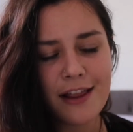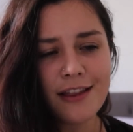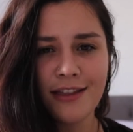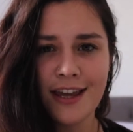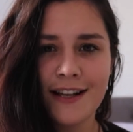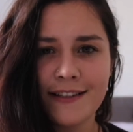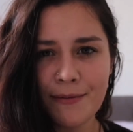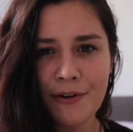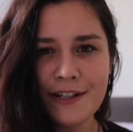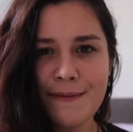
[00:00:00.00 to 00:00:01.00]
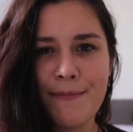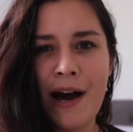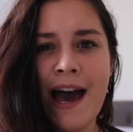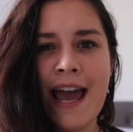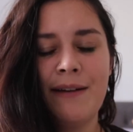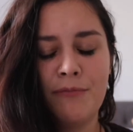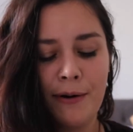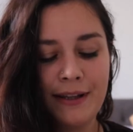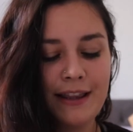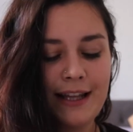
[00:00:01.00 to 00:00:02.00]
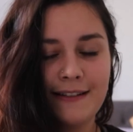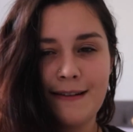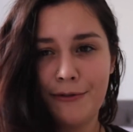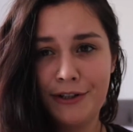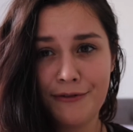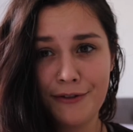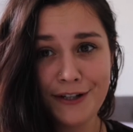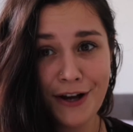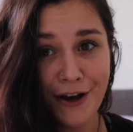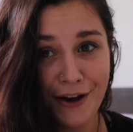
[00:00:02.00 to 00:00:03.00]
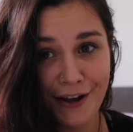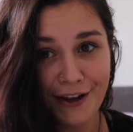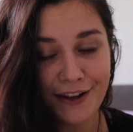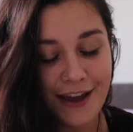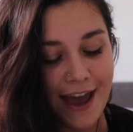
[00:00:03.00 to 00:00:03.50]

the things I'm going to buy and probably the things I'm going to return.